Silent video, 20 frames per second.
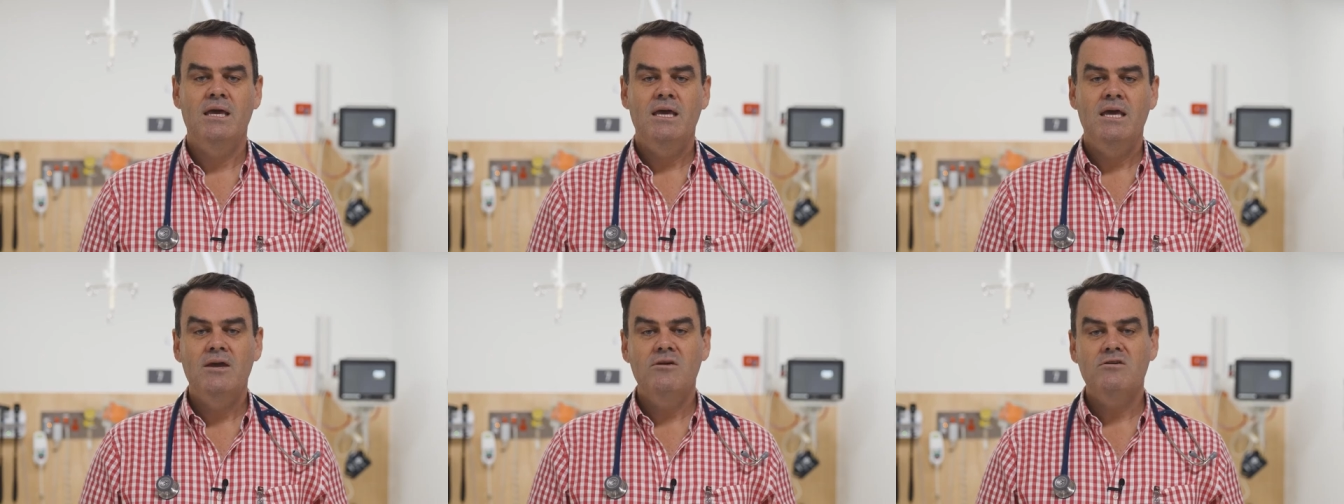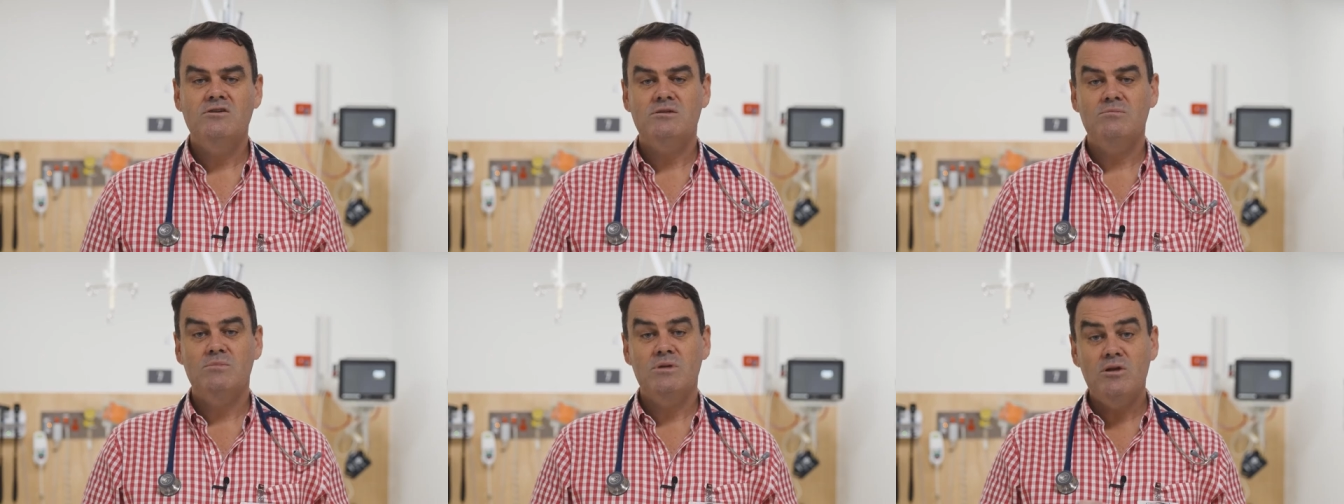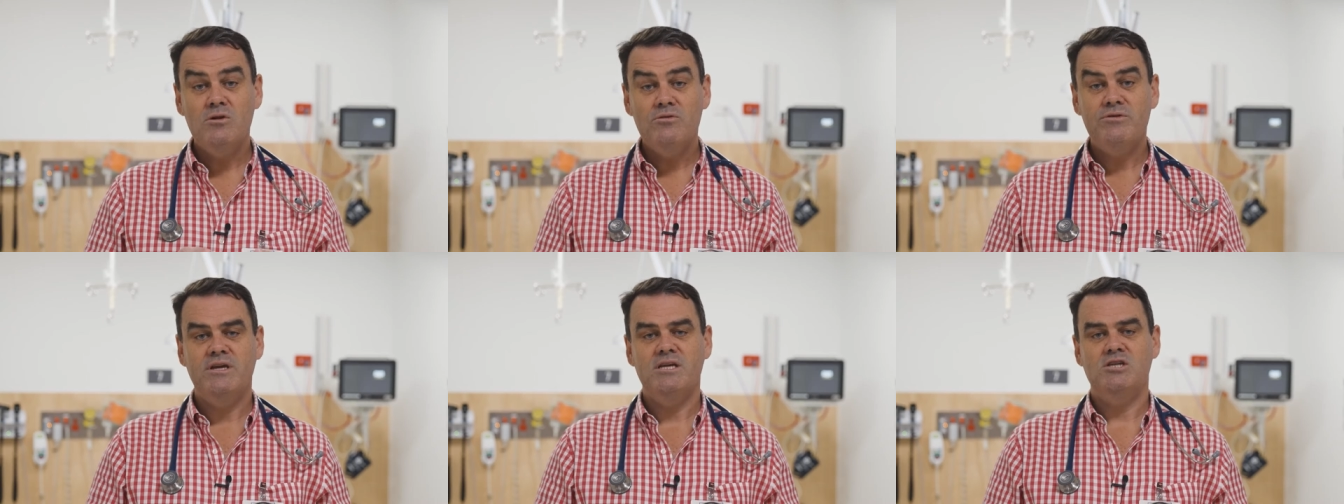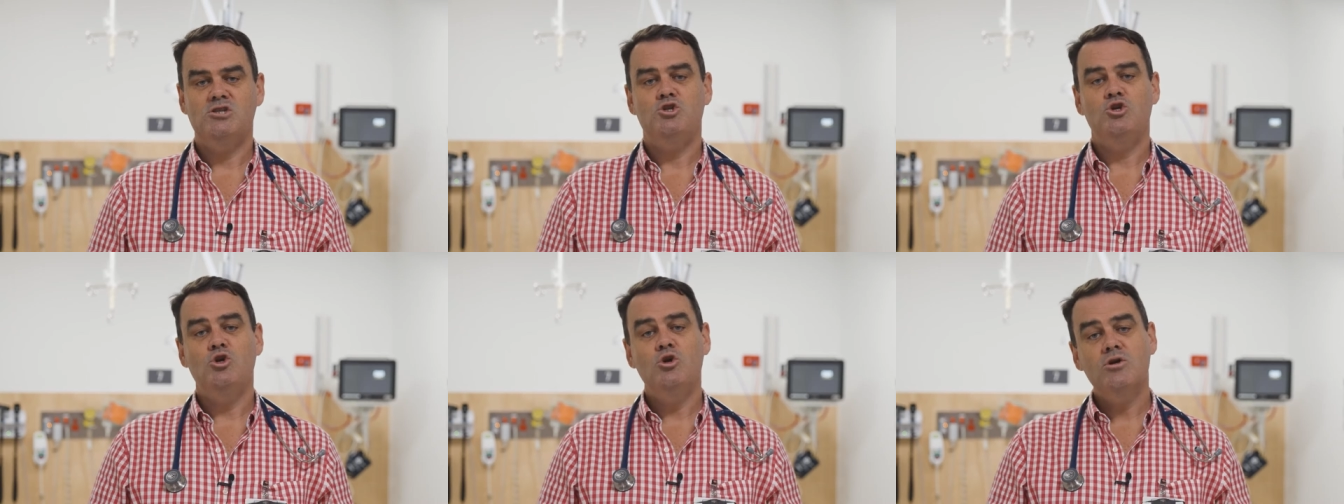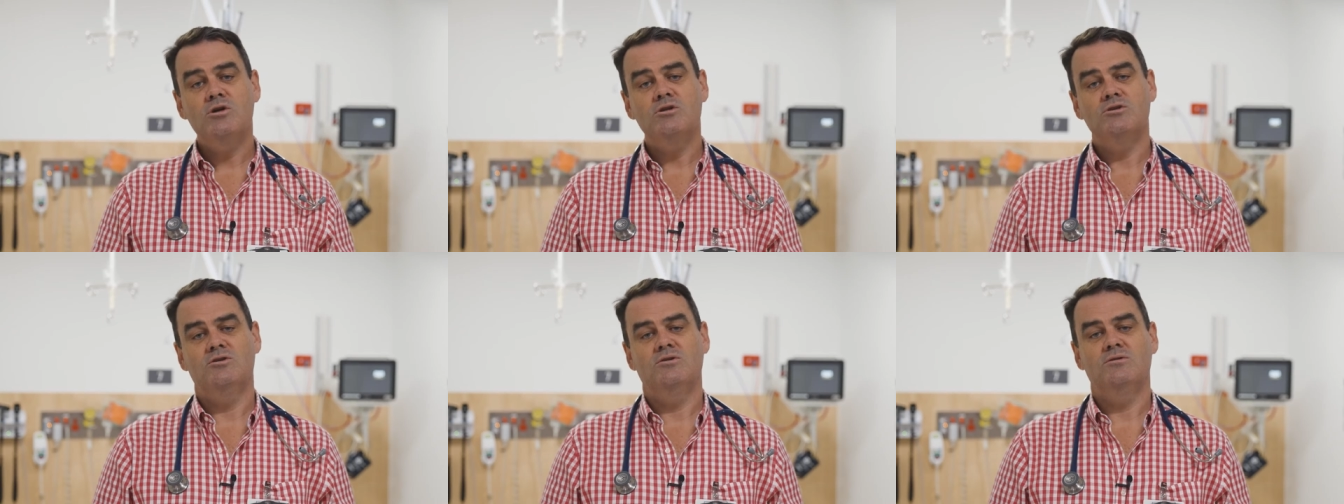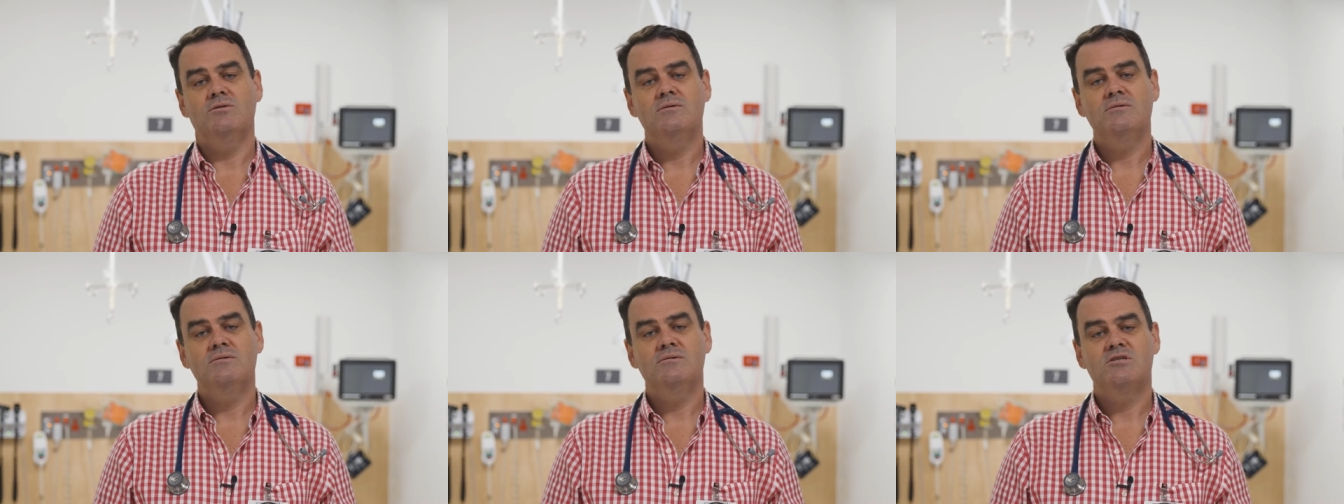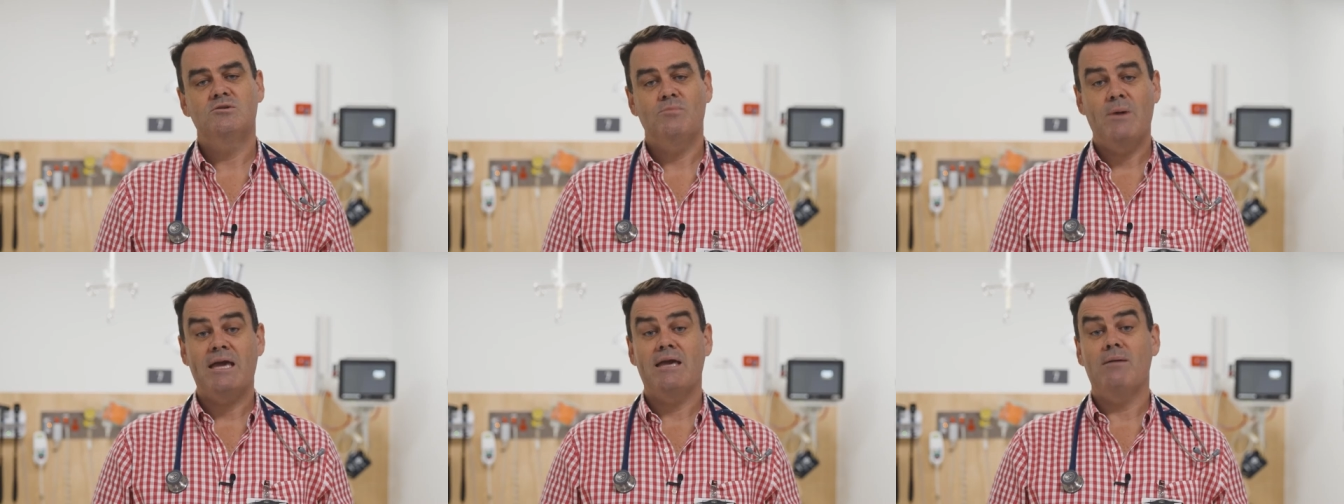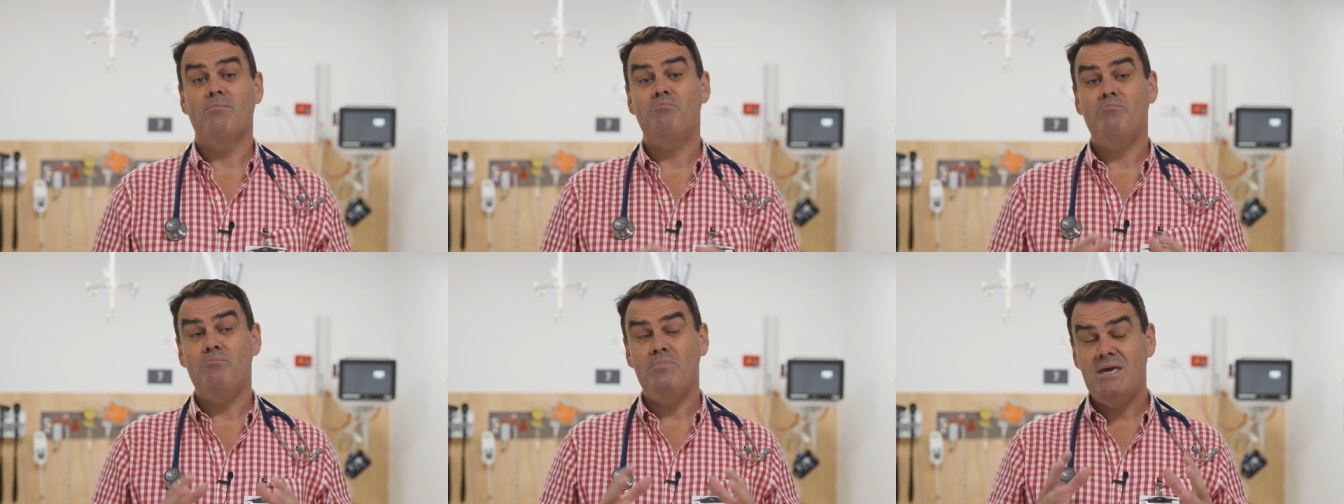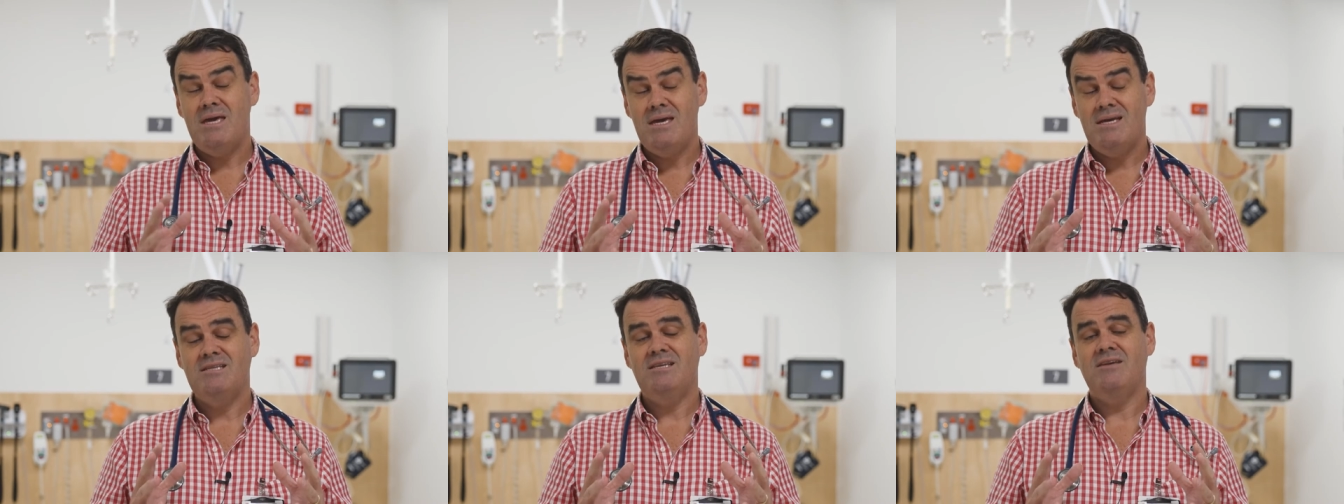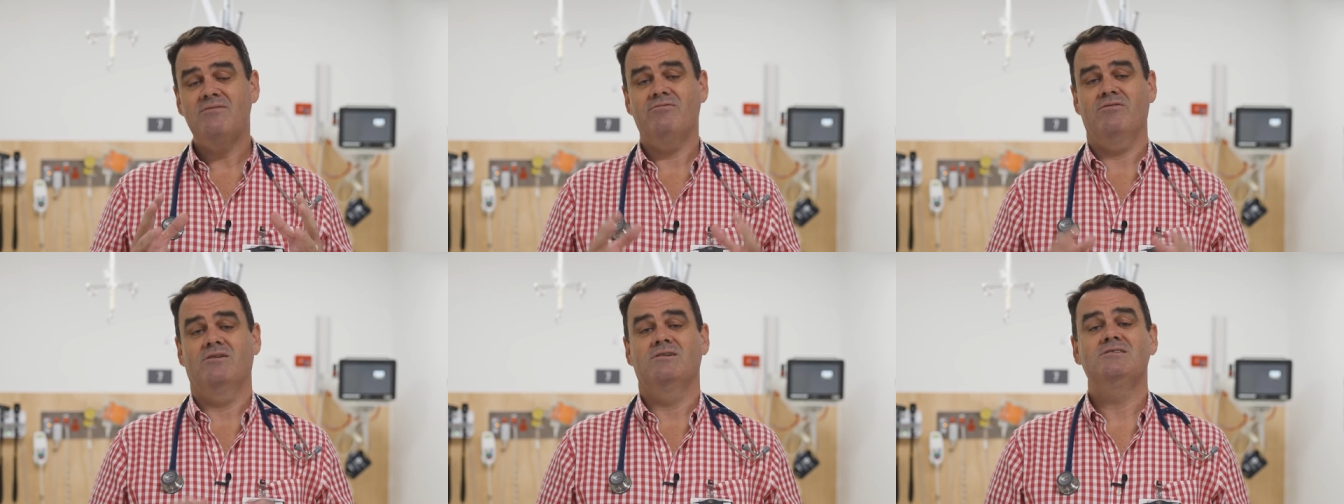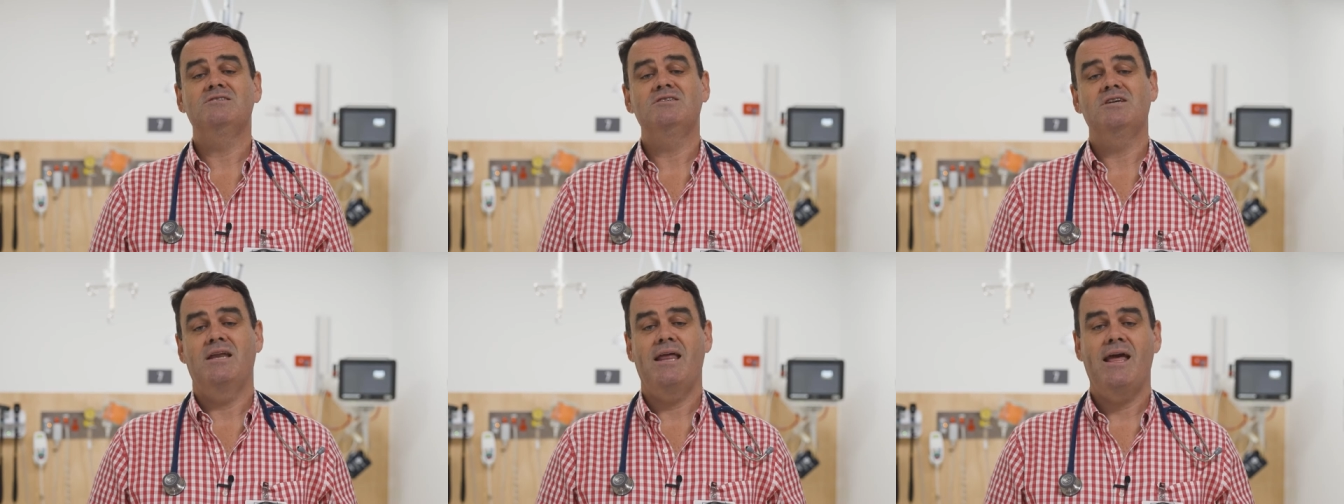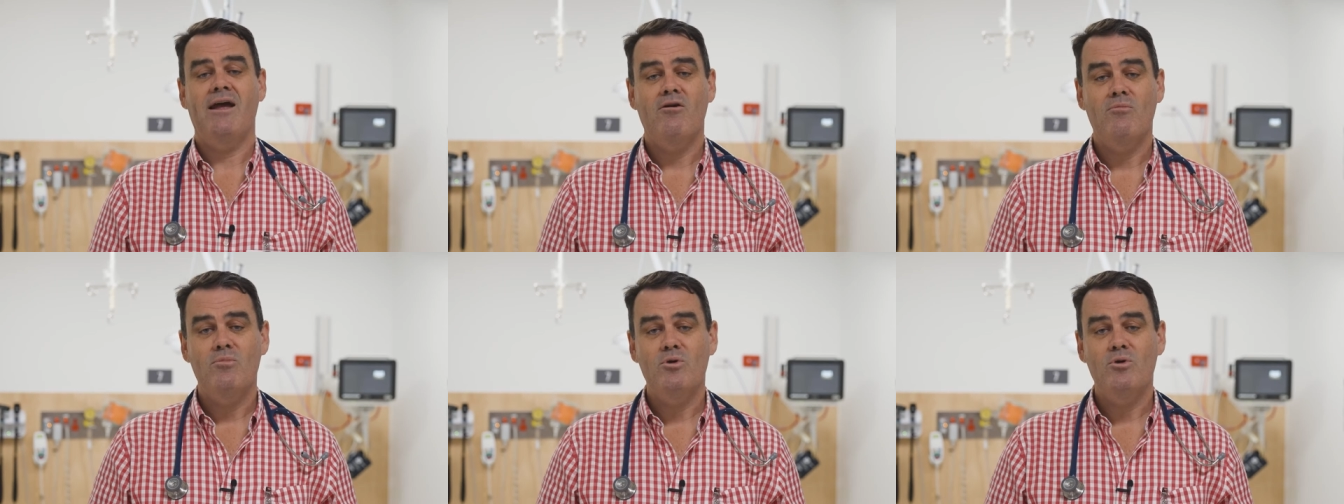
Here are some little things you can do to make a big difference in our